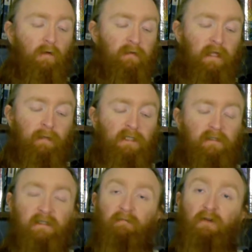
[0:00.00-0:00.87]
over the
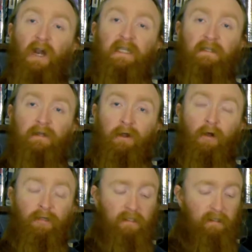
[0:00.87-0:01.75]
images of Christ on the
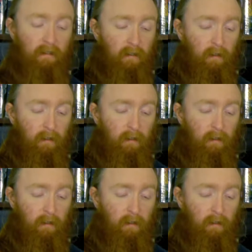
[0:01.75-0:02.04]
cross.